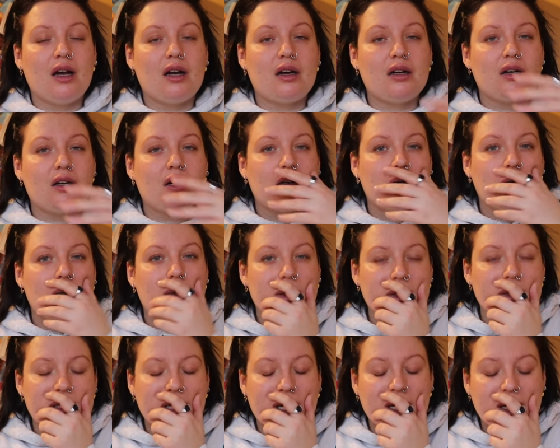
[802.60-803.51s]

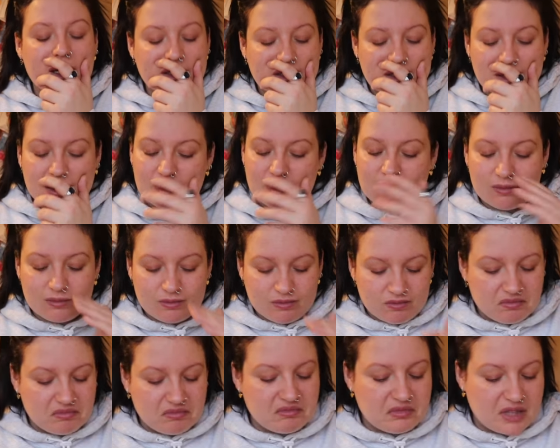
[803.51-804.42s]
Oh,
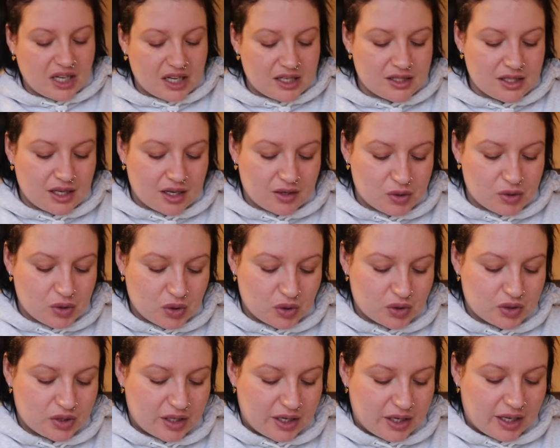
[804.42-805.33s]
that sounds
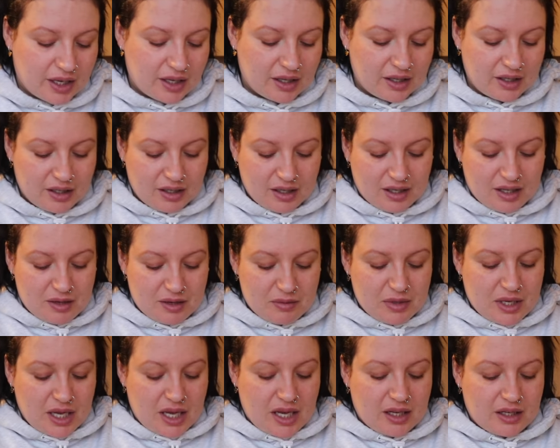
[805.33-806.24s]
good, doesn't it?
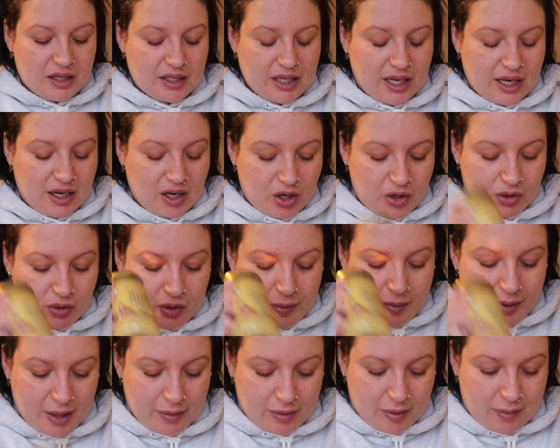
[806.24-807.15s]
But yeah, yellow
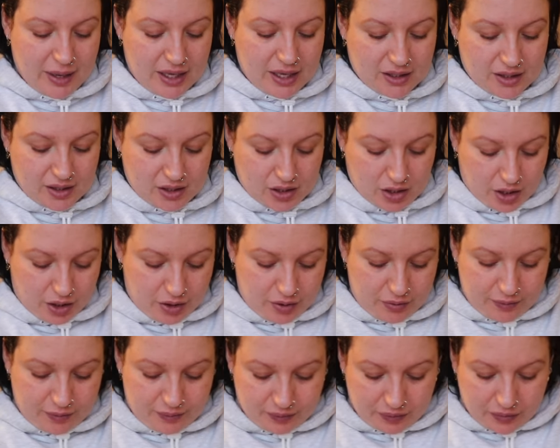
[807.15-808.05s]
pepper pesto.
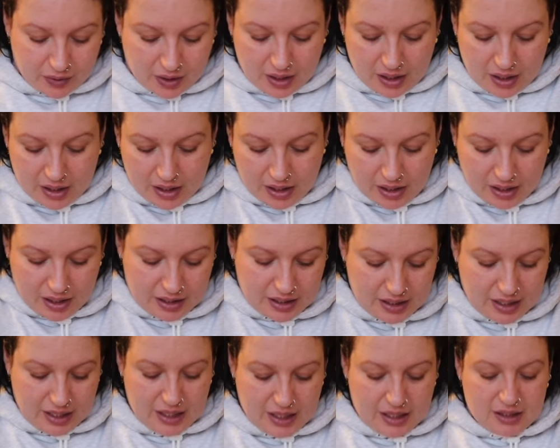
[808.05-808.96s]

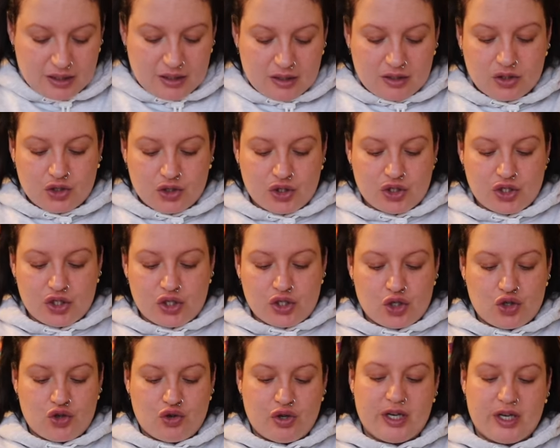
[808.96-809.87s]
And then just as a
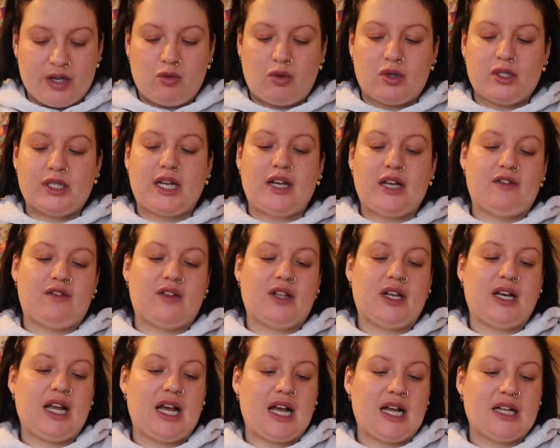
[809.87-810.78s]
treat one day for
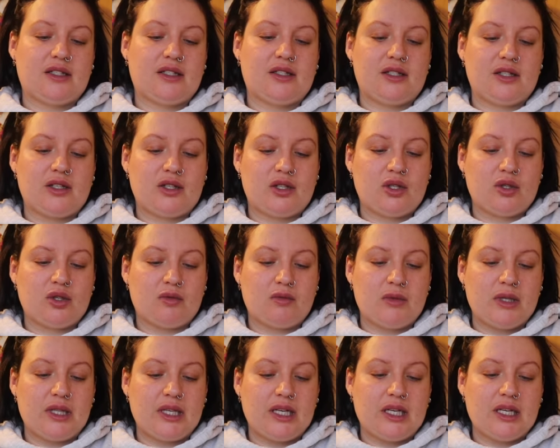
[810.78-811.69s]
the lads, some
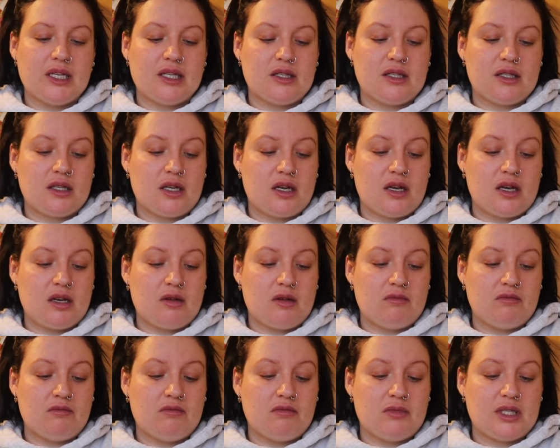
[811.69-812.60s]
of these
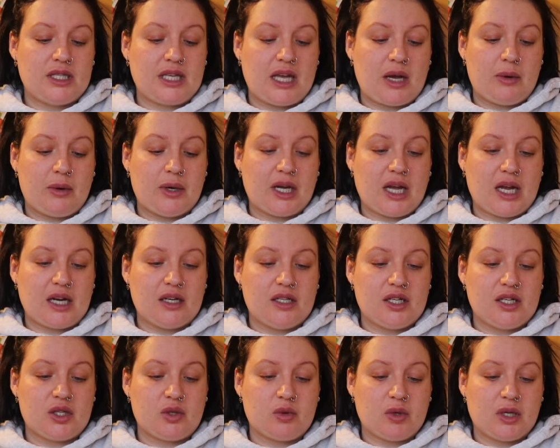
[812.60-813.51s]
sour
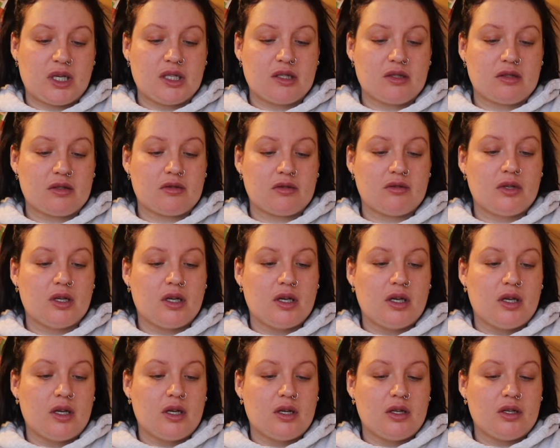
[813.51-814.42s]
candy sweets.
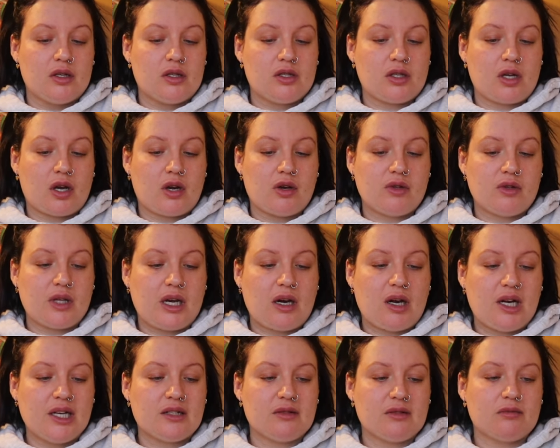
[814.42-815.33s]
So they're
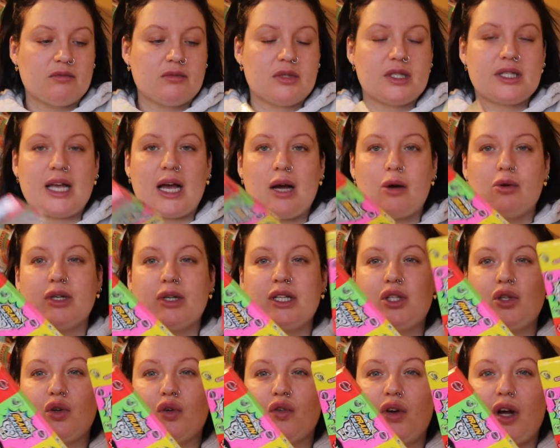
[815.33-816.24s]
like sour
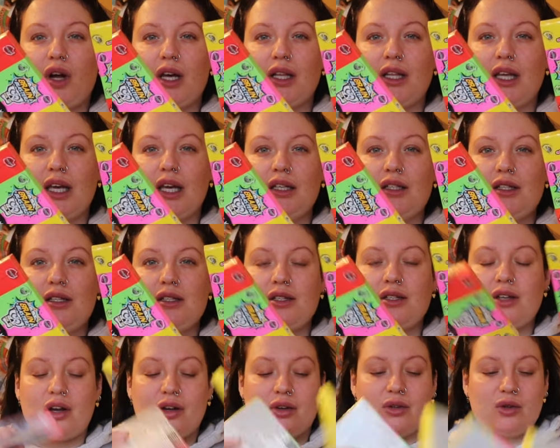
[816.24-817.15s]
stuff like
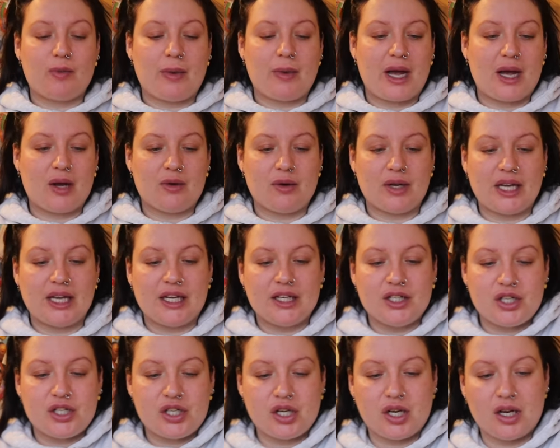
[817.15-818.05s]
this, so £1
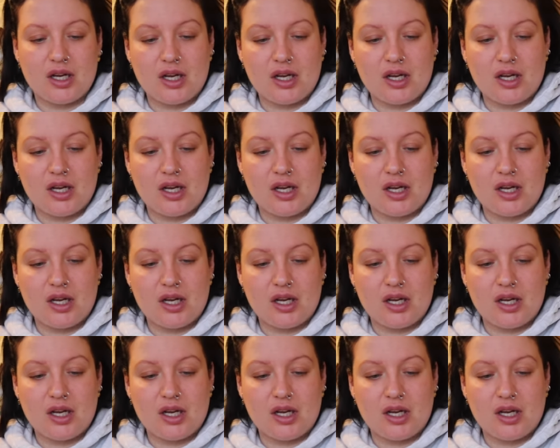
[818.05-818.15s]
each.